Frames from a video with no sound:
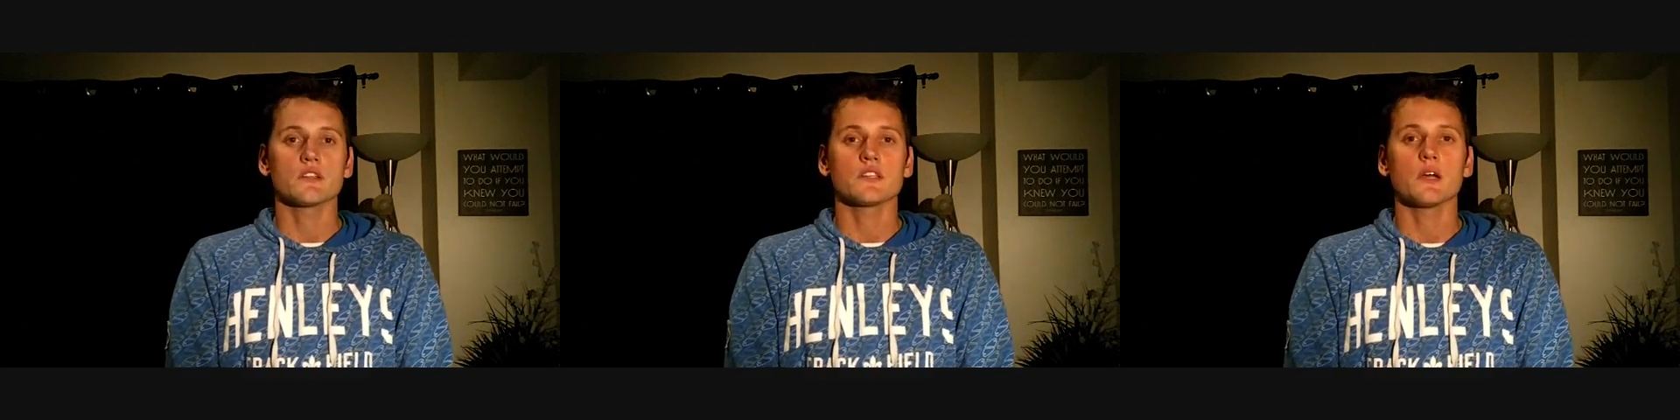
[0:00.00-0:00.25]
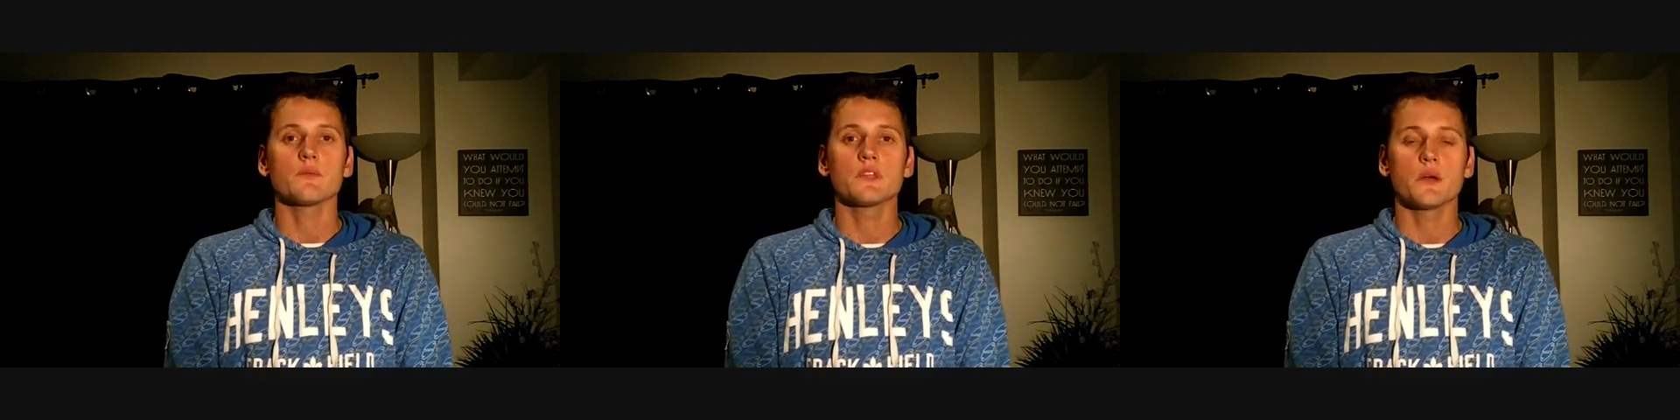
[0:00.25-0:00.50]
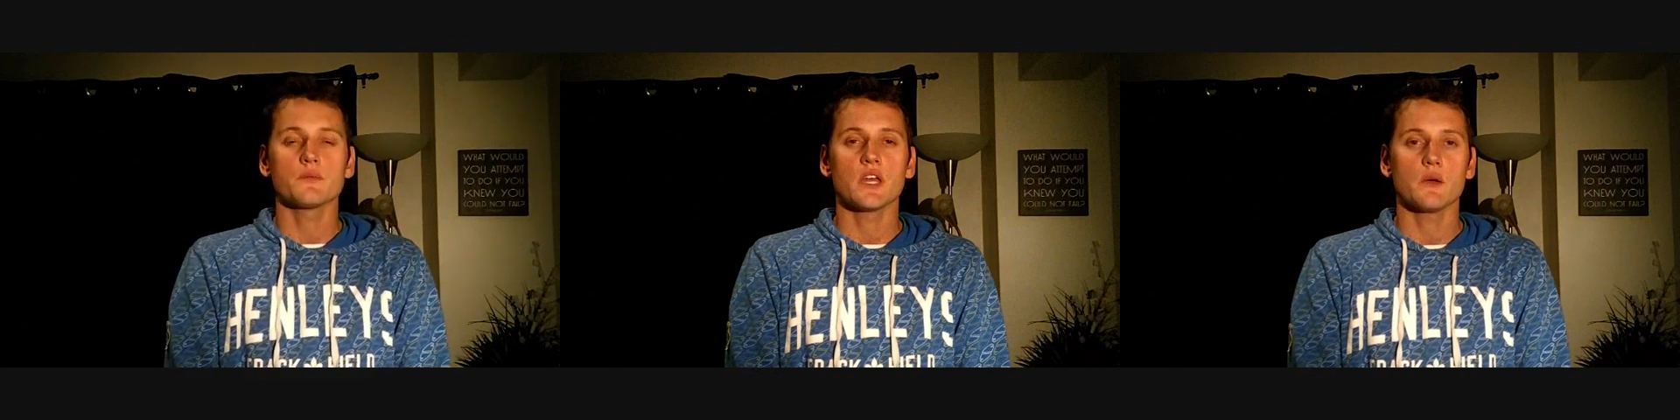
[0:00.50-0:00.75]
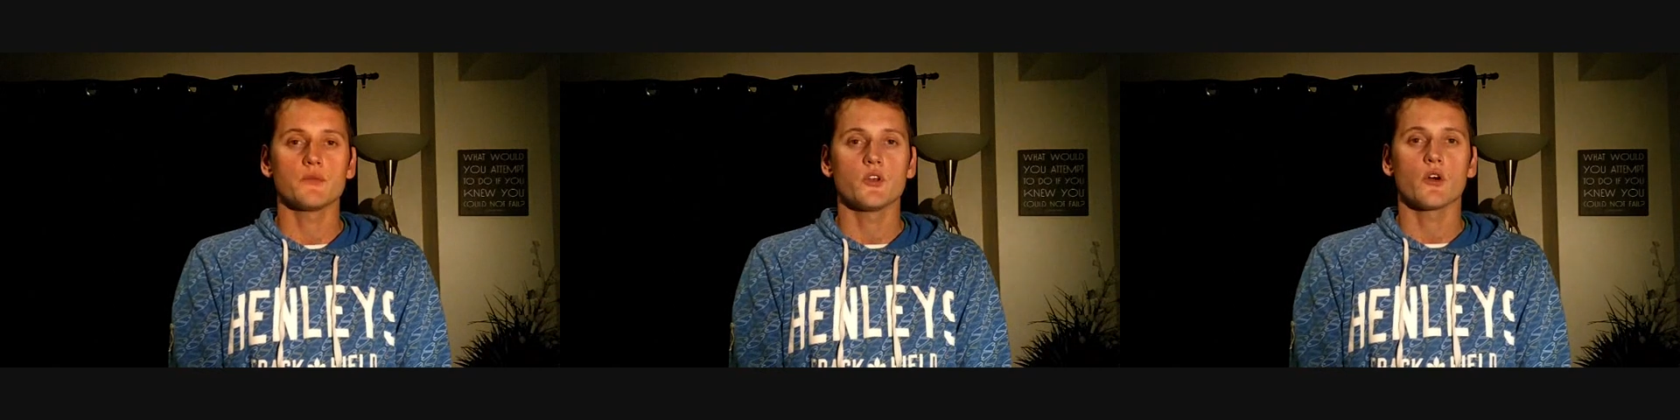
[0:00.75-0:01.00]

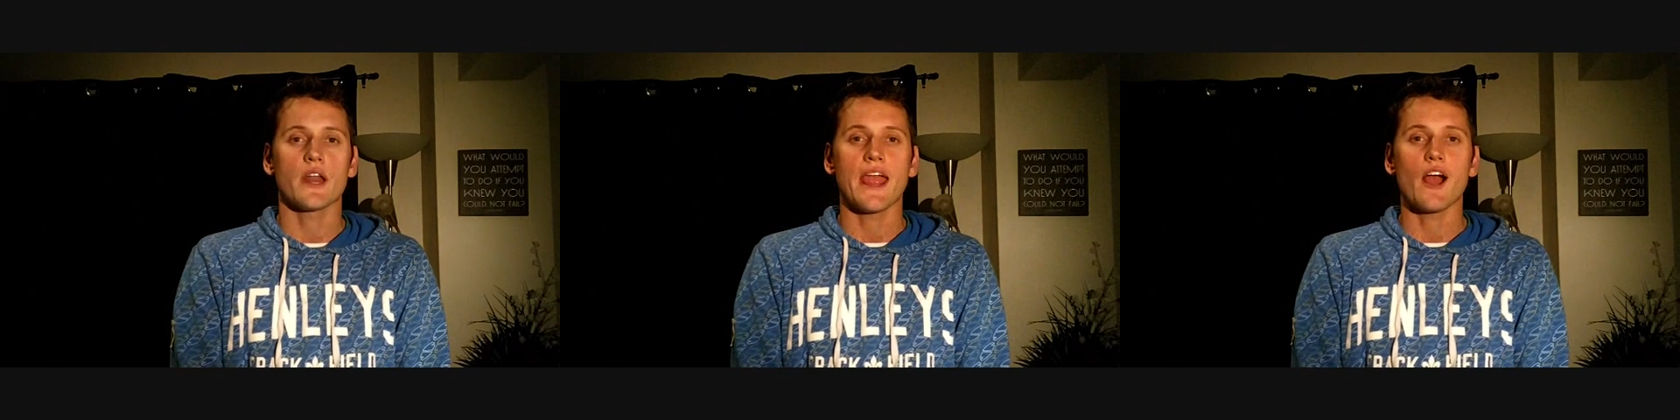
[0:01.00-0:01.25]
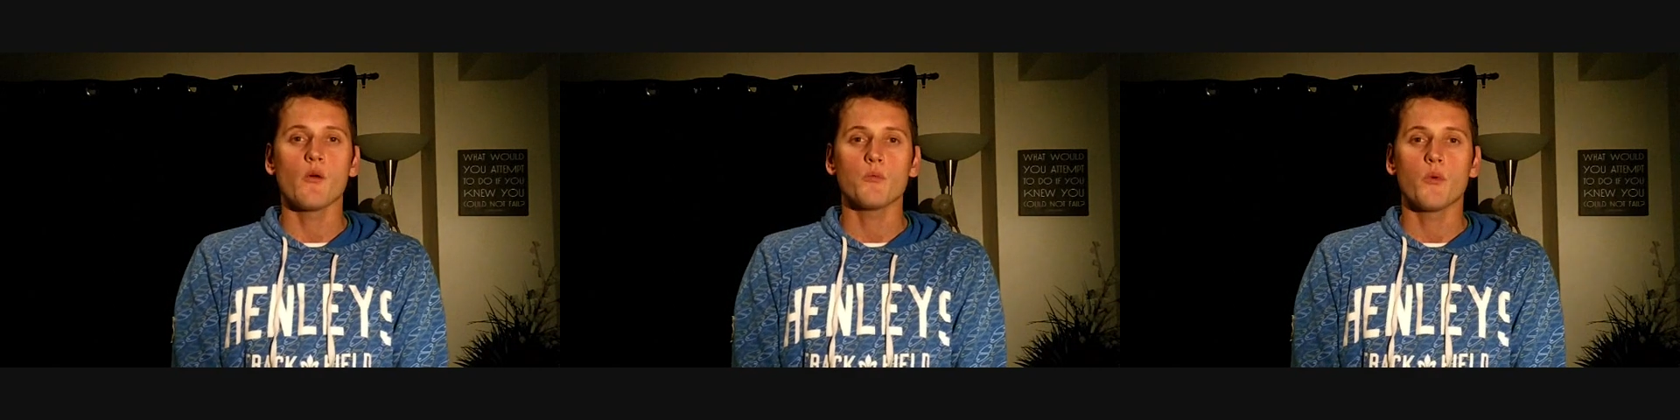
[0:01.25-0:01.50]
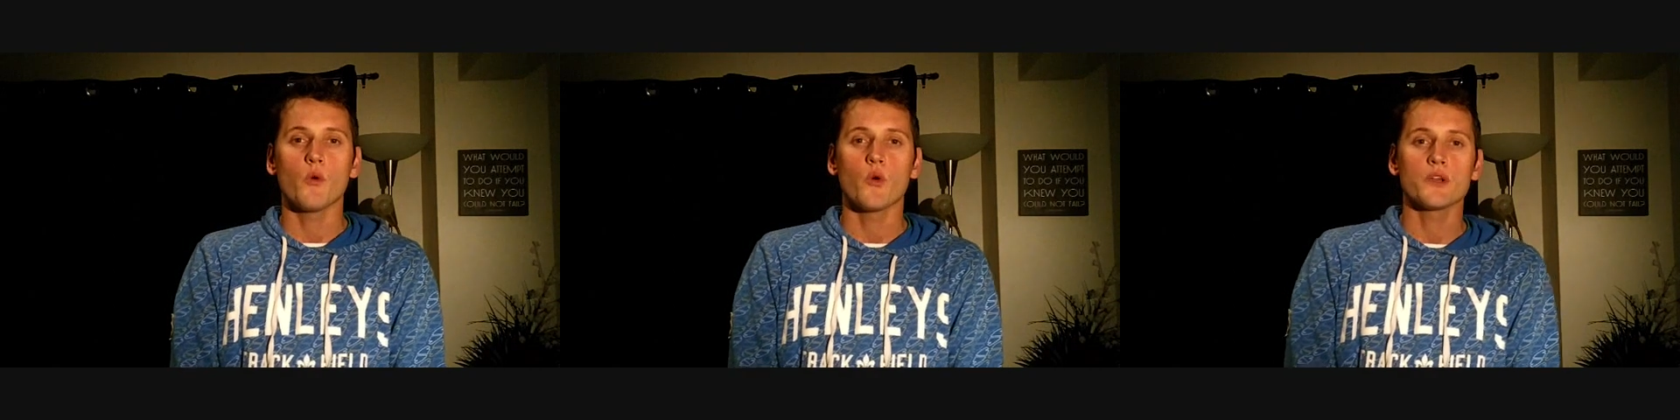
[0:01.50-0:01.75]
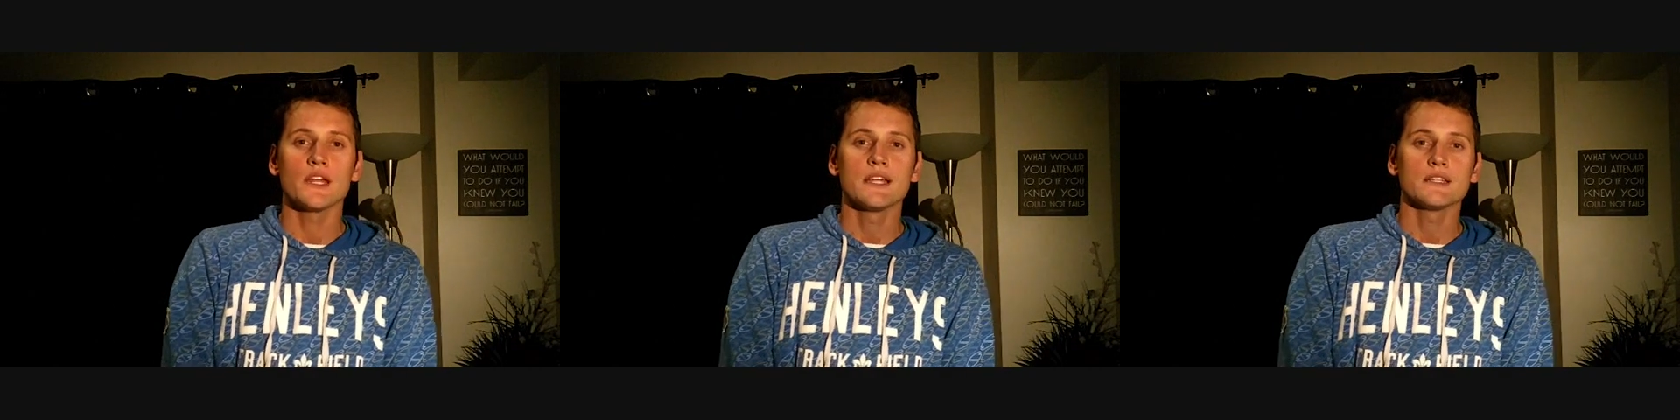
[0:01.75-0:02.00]

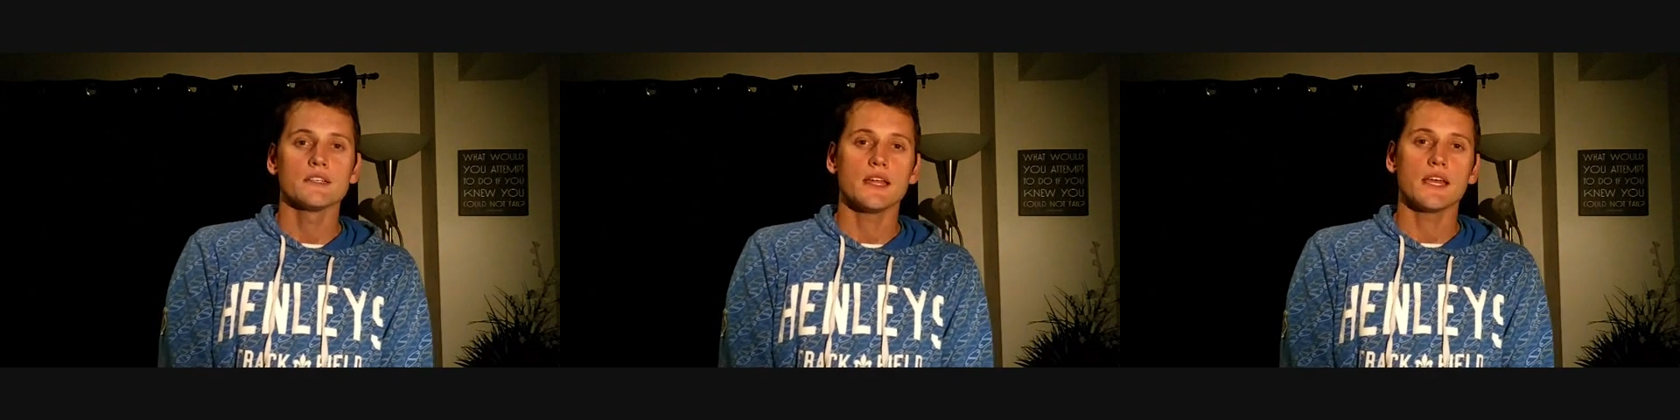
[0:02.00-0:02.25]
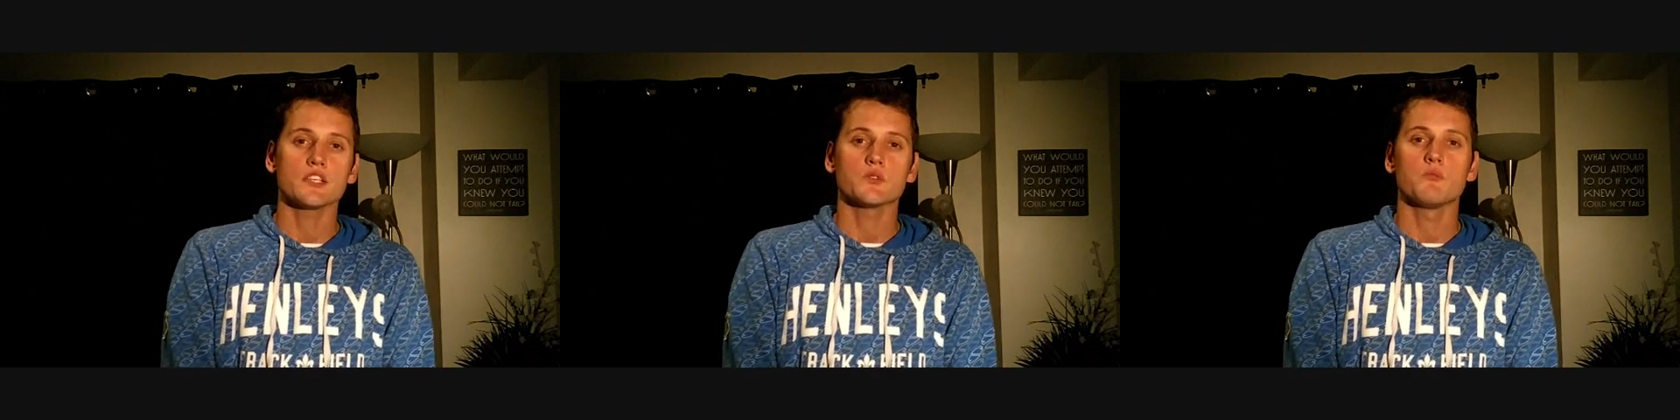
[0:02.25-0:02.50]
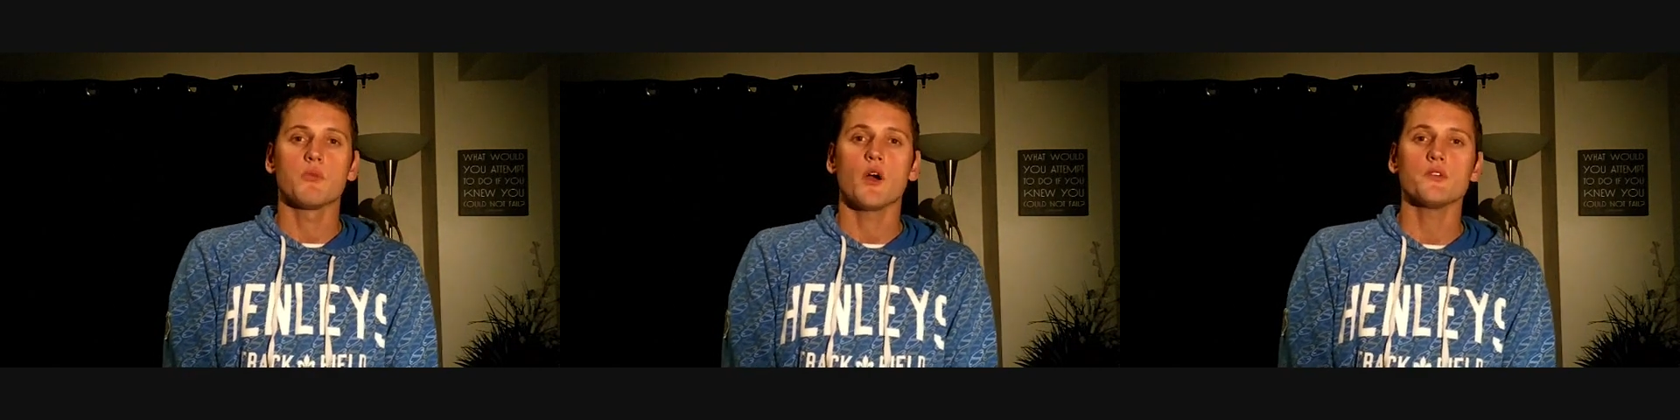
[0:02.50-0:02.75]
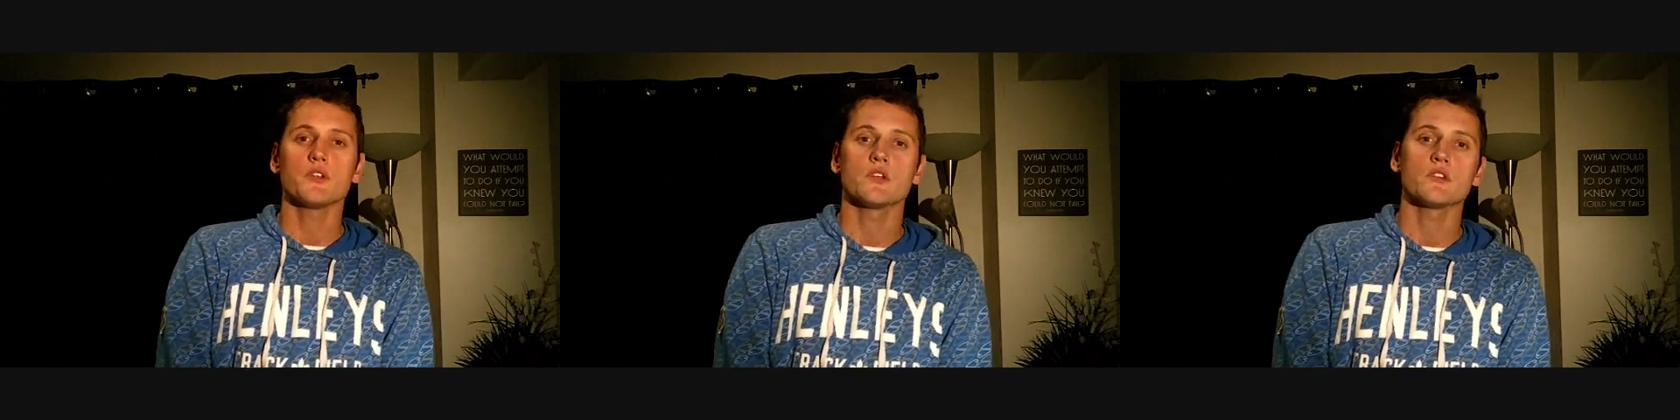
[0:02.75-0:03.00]

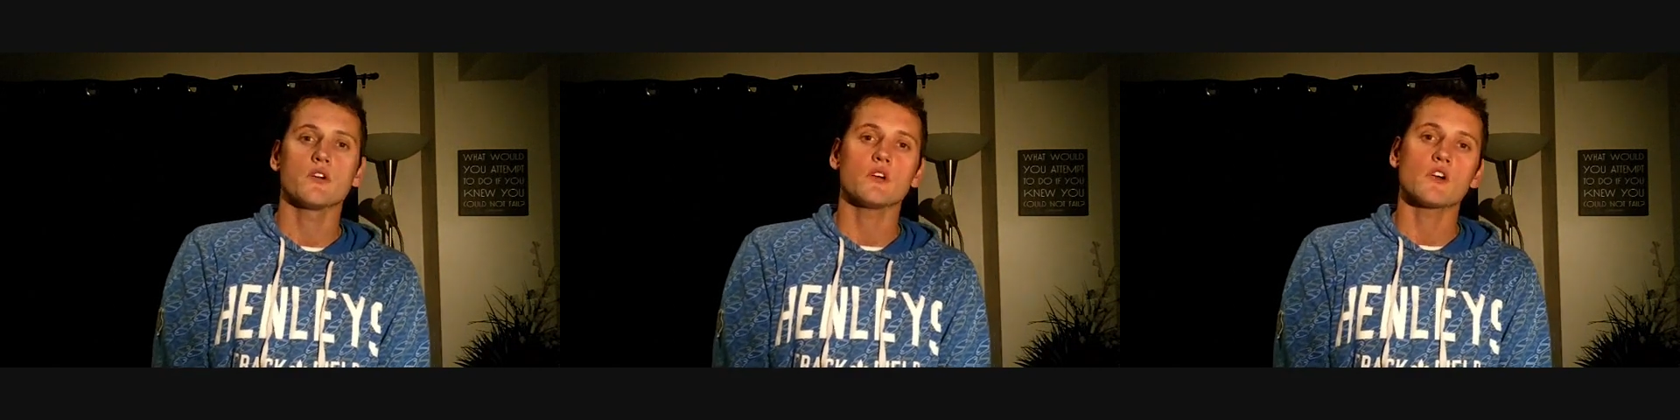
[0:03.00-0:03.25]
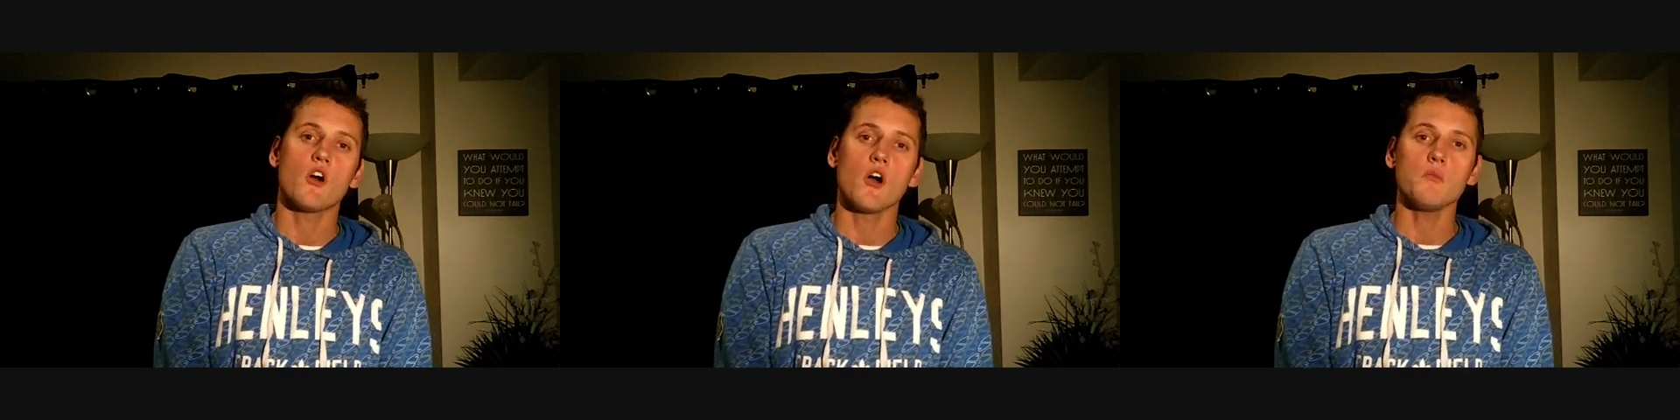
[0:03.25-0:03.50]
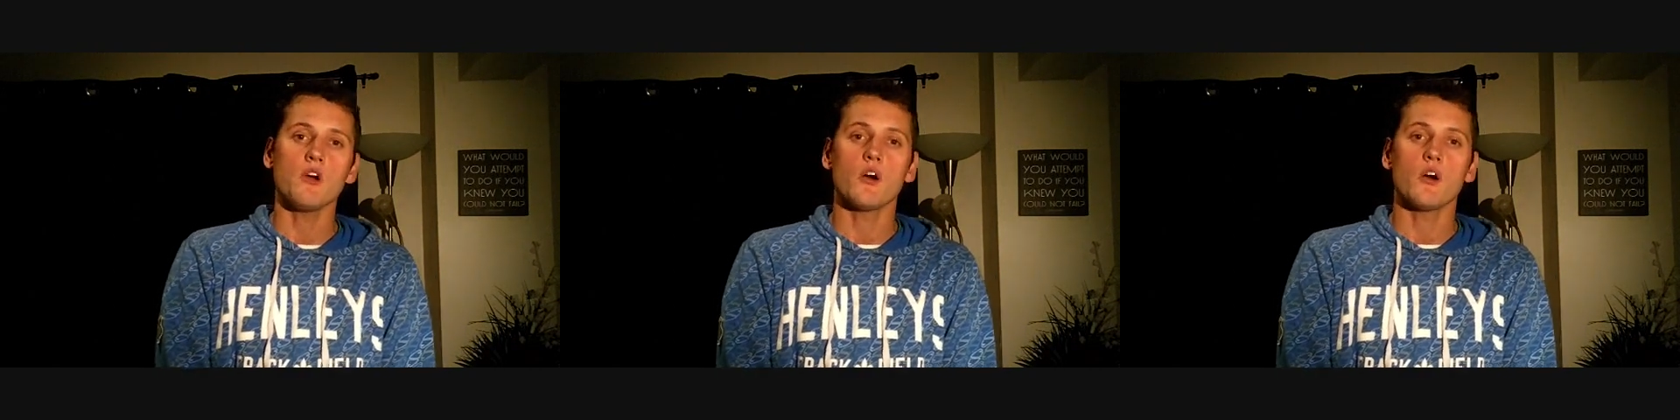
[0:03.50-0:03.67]
www.outboard-boat.com.